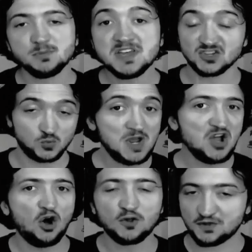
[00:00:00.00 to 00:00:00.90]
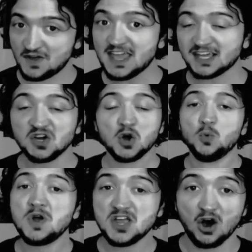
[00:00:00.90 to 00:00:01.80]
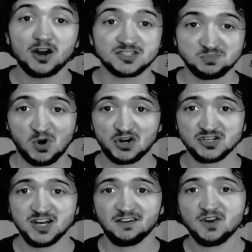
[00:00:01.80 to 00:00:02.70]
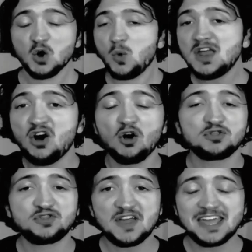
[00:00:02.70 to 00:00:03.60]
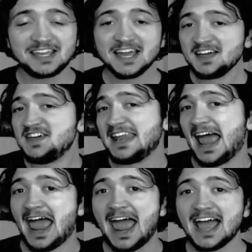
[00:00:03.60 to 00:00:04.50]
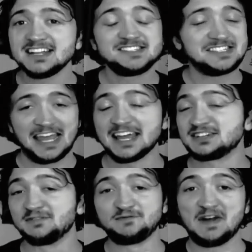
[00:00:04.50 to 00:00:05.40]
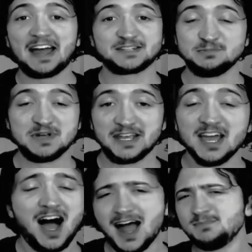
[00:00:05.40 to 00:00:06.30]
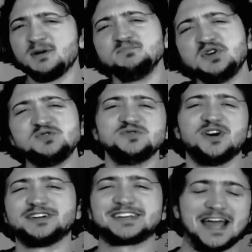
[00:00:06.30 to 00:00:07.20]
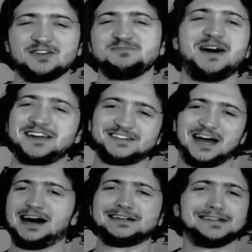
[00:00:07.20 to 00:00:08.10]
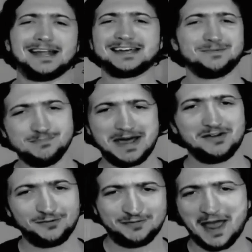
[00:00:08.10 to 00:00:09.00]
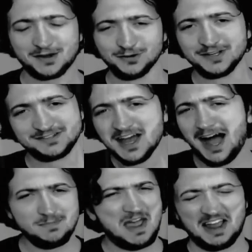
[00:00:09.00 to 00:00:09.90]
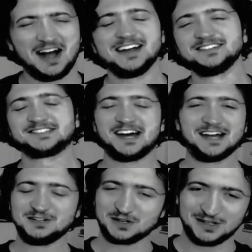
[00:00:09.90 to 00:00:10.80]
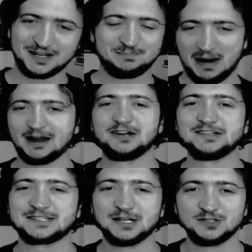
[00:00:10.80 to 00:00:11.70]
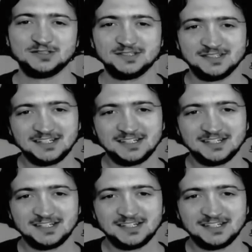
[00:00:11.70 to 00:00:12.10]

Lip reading: is we all think we are smart enough. We all think that ads can't affect me. I'm immune on account of my godlike mental faculties. I make Einstein look like Paris Hilton.